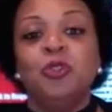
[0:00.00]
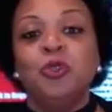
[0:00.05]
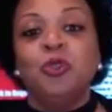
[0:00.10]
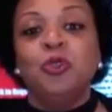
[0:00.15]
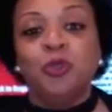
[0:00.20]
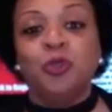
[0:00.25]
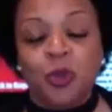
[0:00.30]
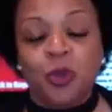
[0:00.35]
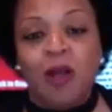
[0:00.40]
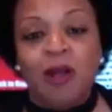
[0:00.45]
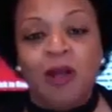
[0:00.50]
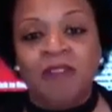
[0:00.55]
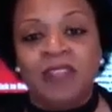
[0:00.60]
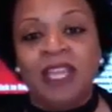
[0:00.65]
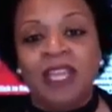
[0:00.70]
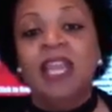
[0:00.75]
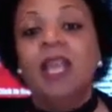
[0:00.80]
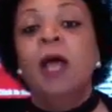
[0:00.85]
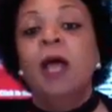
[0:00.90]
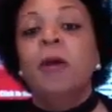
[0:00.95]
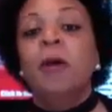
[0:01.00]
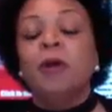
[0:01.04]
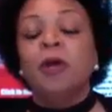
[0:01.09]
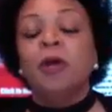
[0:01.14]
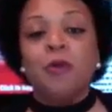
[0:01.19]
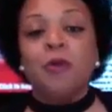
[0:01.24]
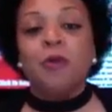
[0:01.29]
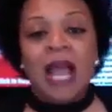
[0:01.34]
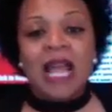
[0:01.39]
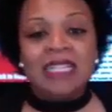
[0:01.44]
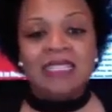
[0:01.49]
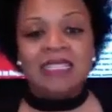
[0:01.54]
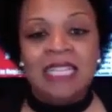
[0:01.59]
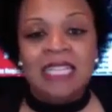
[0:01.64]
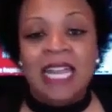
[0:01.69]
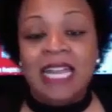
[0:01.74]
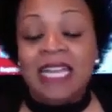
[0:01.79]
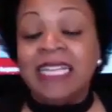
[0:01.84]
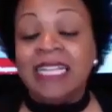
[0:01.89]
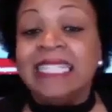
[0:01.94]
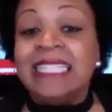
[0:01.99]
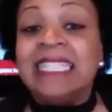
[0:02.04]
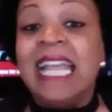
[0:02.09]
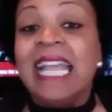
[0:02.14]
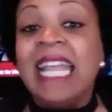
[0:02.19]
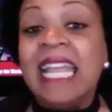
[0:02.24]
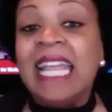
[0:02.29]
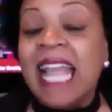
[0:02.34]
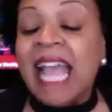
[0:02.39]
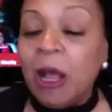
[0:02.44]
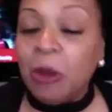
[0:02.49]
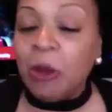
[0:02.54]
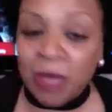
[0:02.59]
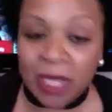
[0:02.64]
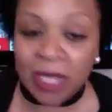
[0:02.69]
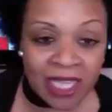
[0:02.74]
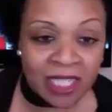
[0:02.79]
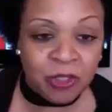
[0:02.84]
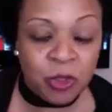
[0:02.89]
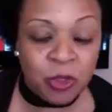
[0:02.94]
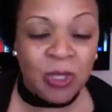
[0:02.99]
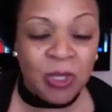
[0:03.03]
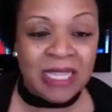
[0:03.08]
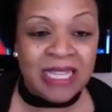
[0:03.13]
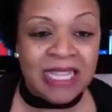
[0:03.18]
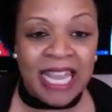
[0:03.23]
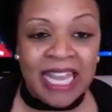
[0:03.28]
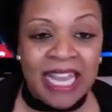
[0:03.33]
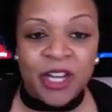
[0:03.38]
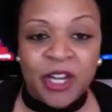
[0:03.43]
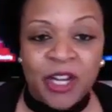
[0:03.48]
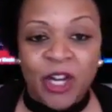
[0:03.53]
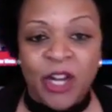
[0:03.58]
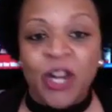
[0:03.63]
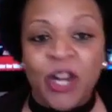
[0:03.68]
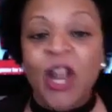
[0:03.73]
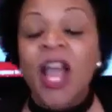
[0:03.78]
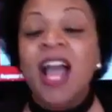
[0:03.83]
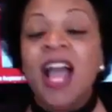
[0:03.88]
solve it. Procrastinating, saying I'll get to it later.